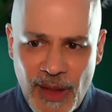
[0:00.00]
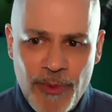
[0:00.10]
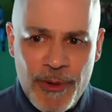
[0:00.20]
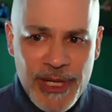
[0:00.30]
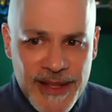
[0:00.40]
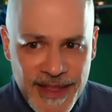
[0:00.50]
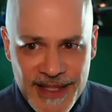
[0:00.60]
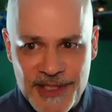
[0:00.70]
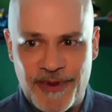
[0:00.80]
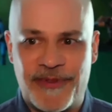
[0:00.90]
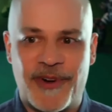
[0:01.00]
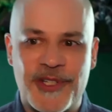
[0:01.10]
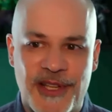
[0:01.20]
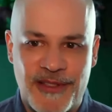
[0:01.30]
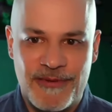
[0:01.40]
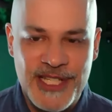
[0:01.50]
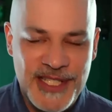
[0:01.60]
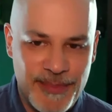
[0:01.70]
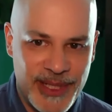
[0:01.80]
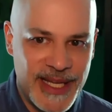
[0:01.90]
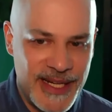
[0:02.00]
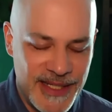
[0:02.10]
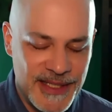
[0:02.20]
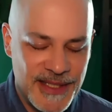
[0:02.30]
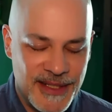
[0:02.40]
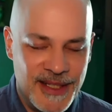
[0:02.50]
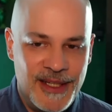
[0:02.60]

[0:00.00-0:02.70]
We really think this refers to three simple ideas.